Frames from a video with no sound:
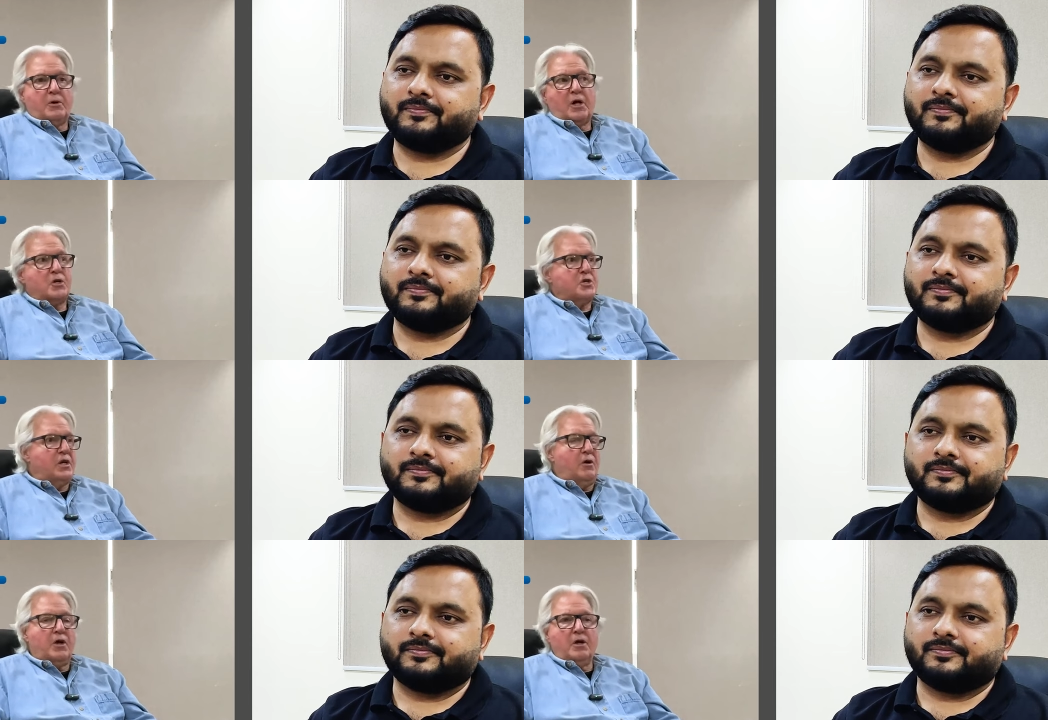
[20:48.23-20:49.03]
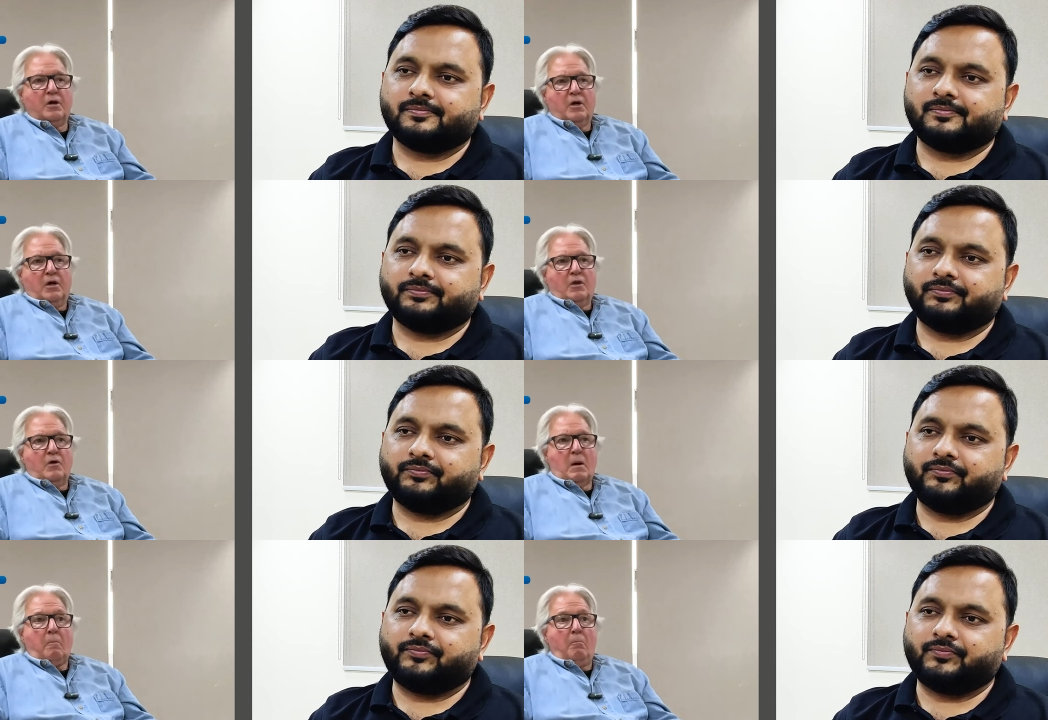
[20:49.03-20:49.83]
Speaker 1: production area,
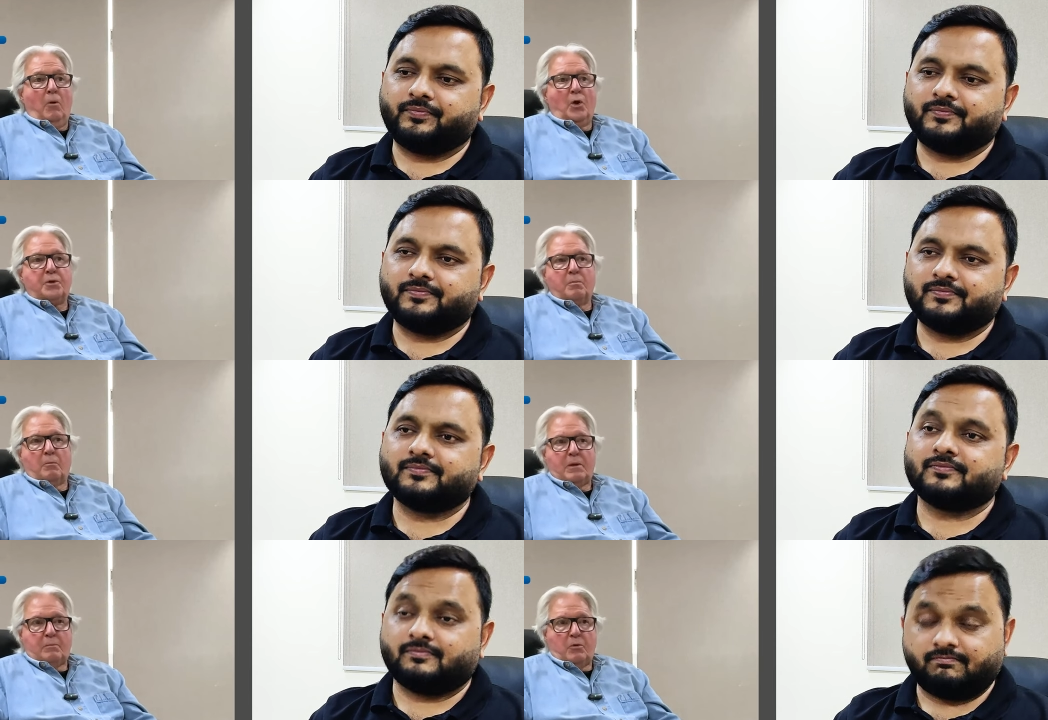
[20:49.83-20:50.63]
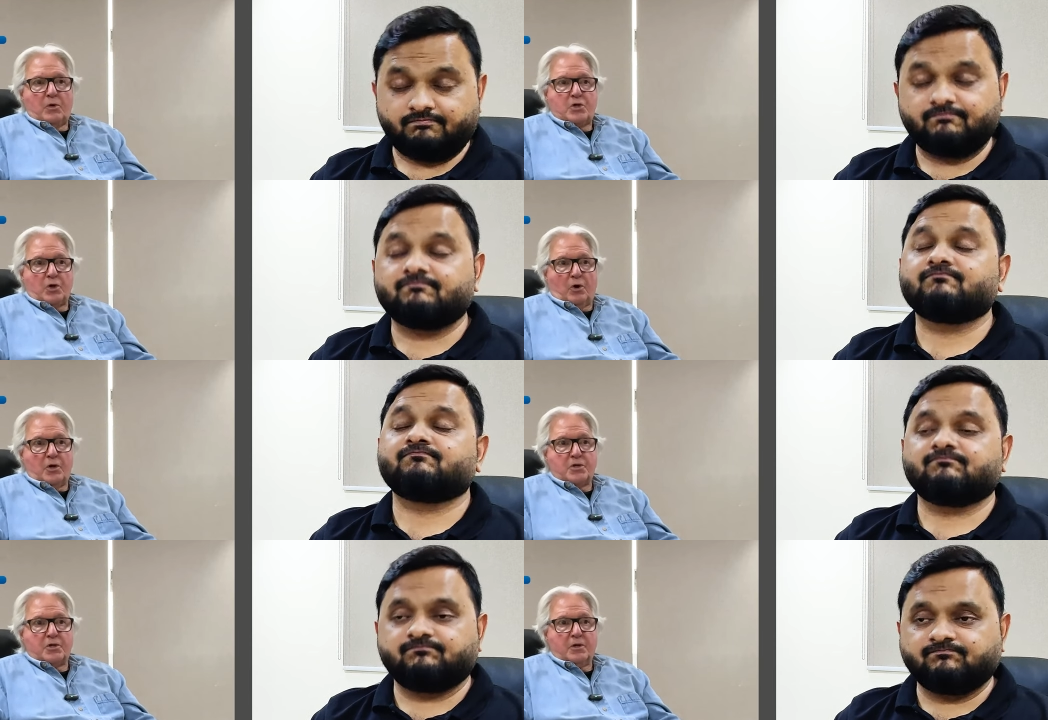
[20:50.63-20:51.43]
you have multiple people in
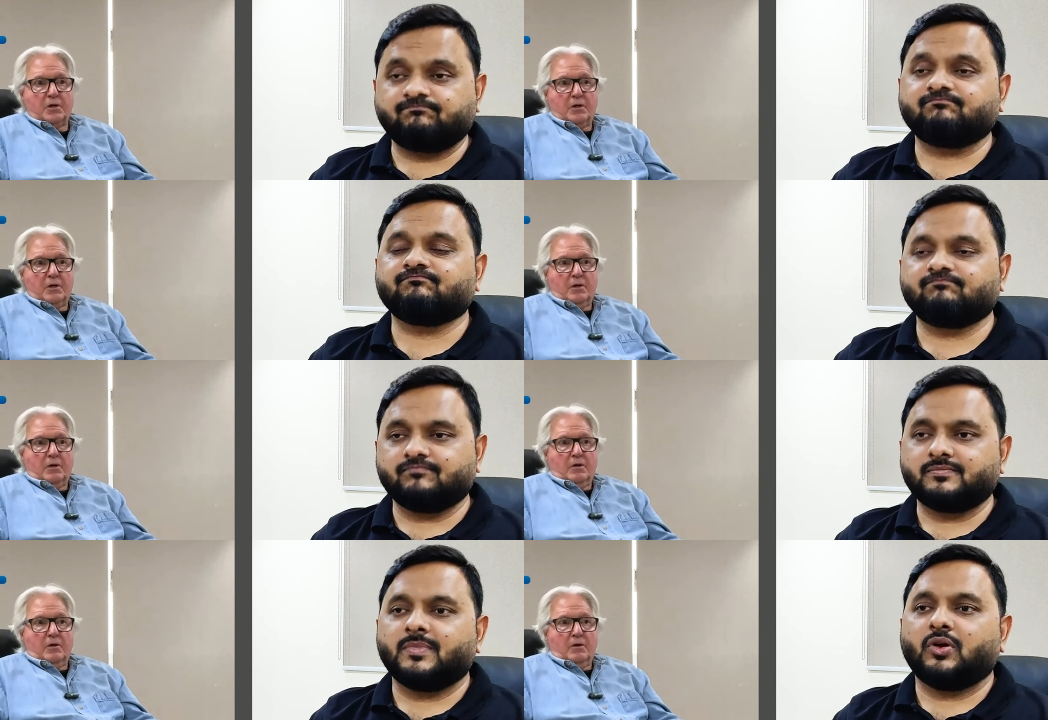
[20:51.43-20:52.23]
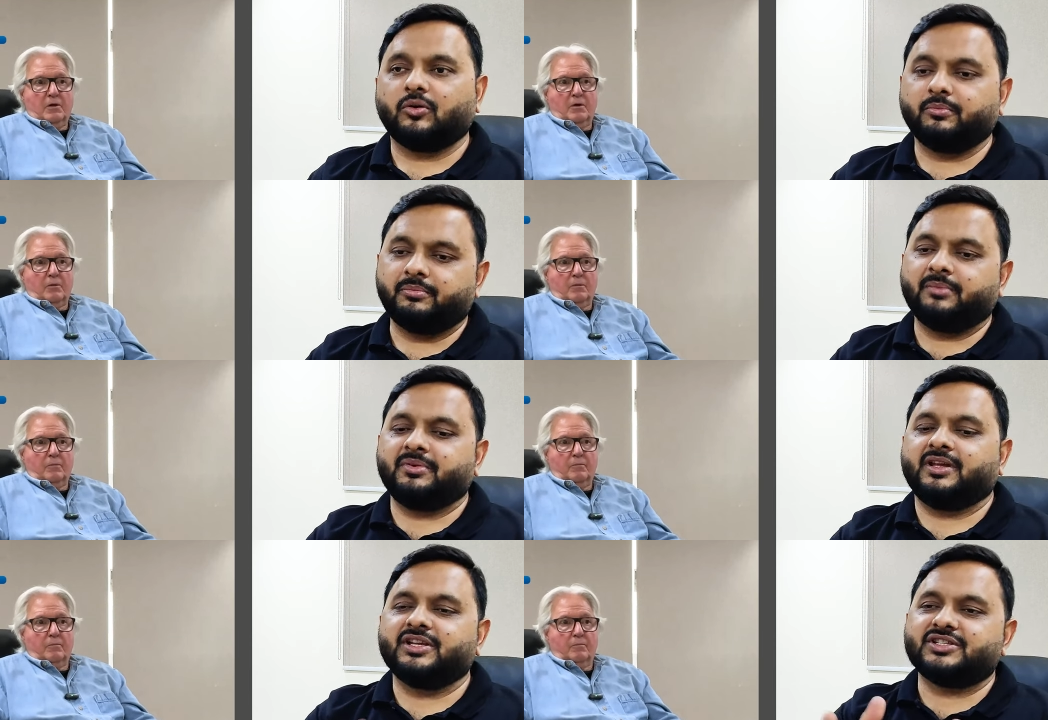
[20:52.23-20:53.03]
charge.
Speaker 2: Mm-hmm. mm-hmm. You know,
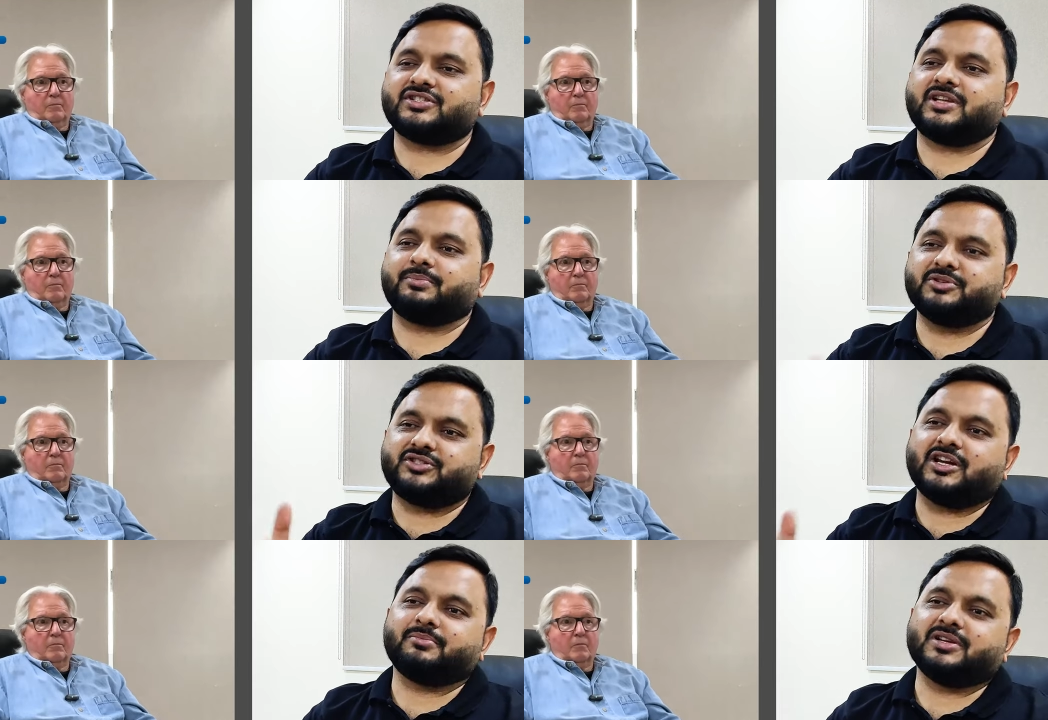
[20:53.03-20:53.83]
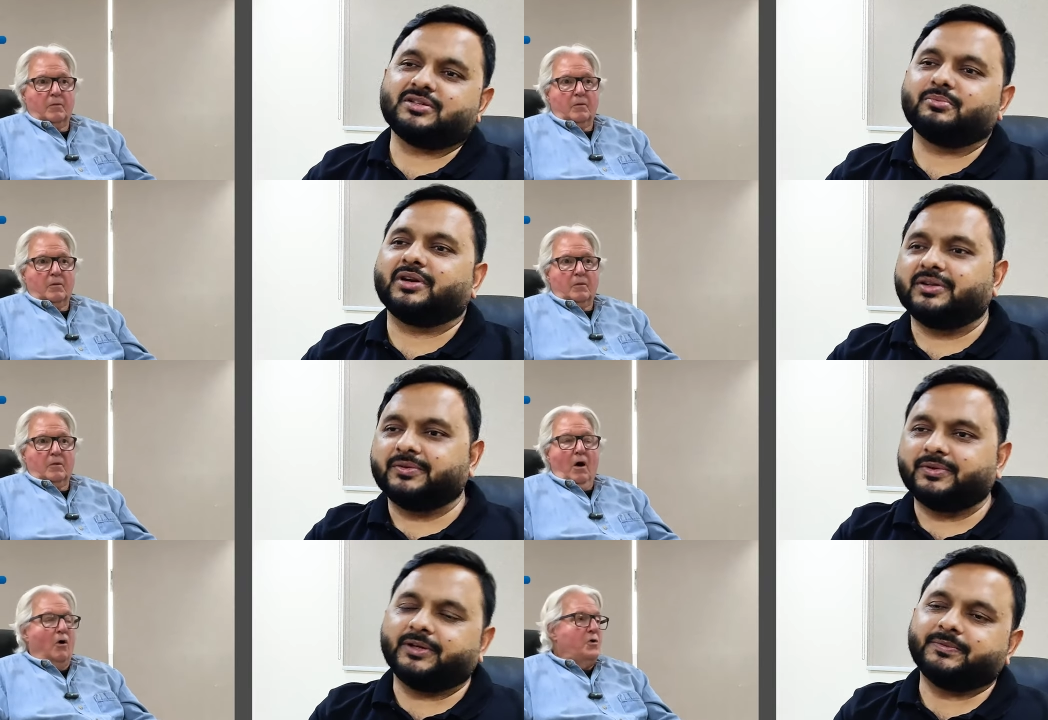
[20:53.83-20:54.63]
maybe each step is checked by
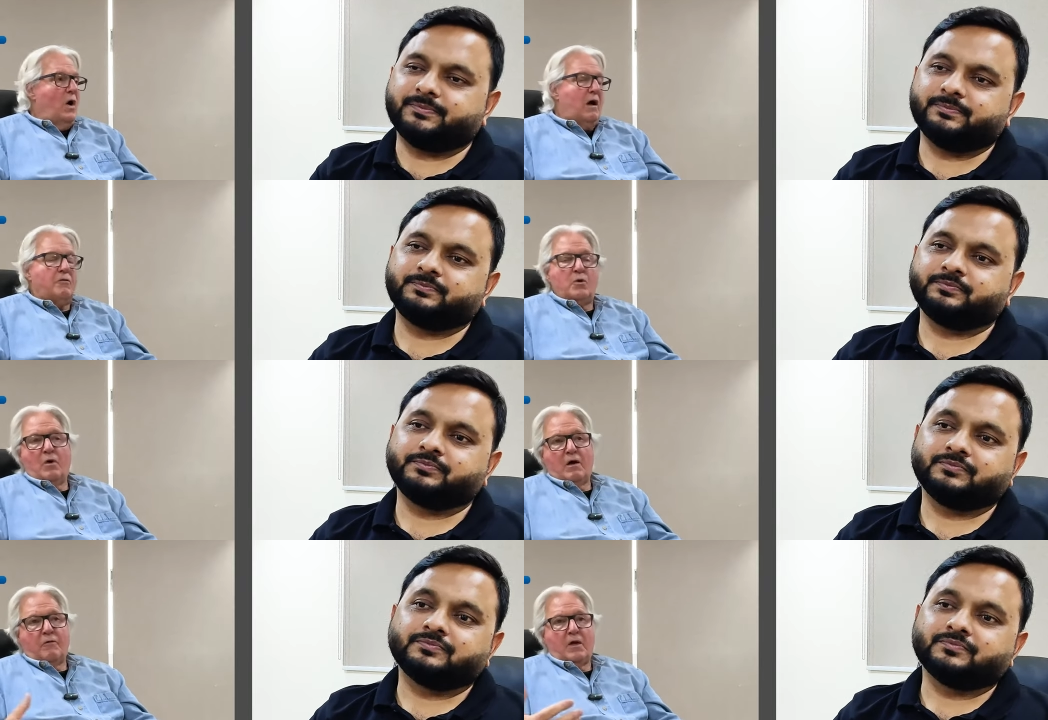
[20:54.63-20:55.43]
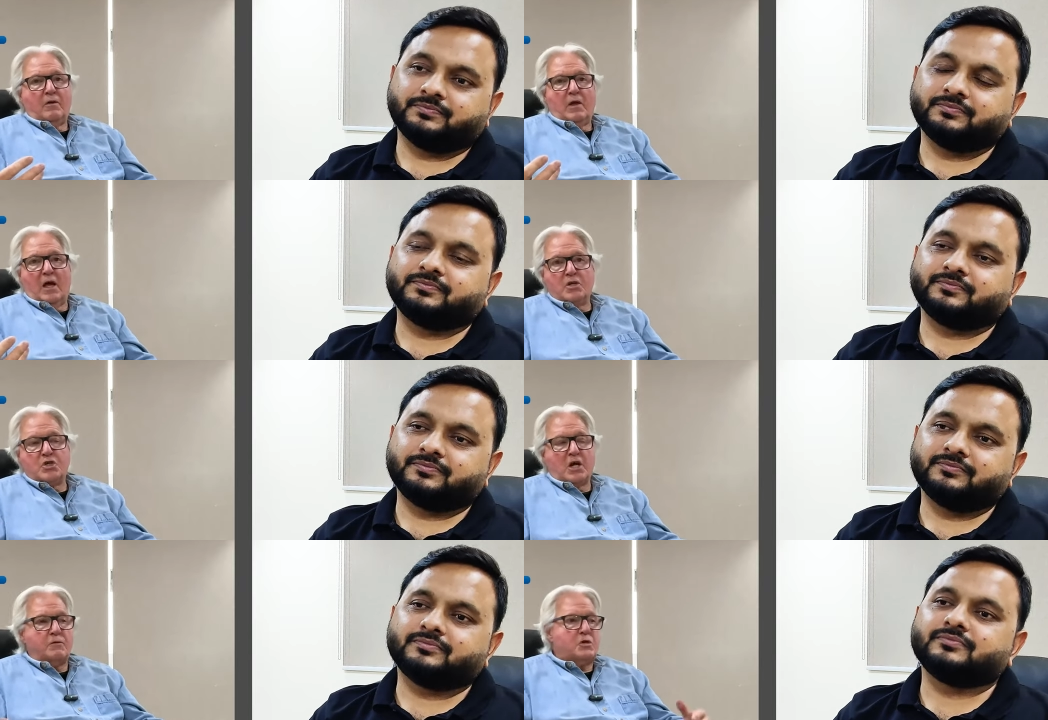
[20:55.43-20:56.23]
somebody. Yeah. Oh, or you have
Speaker 1: you have head
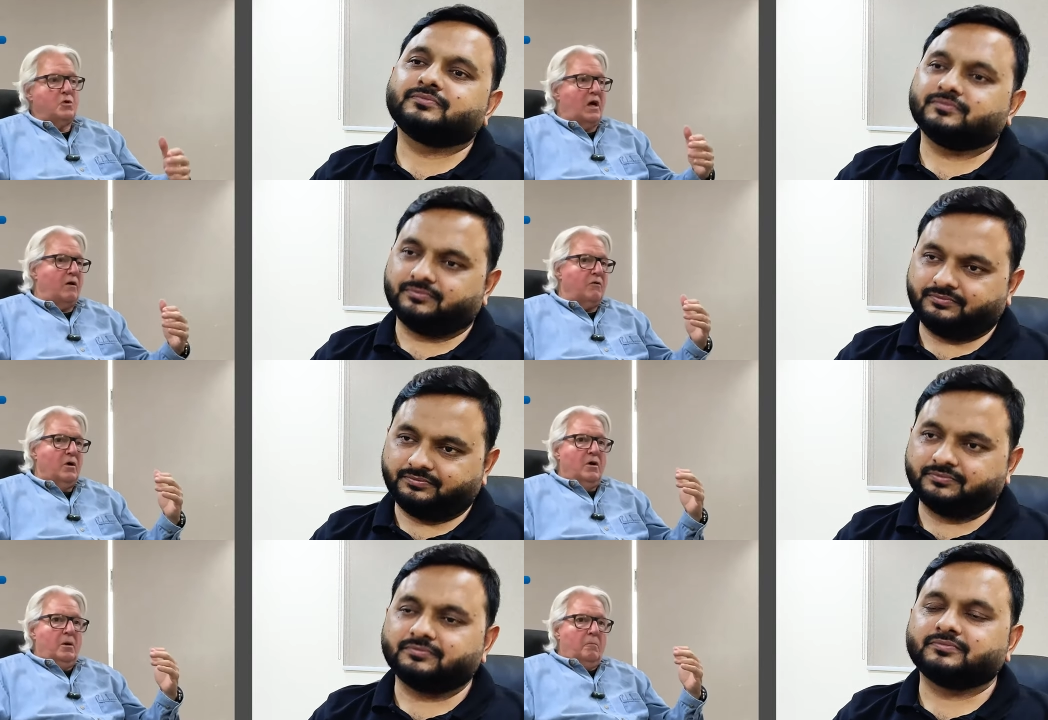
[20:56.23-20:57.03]
chefs, you have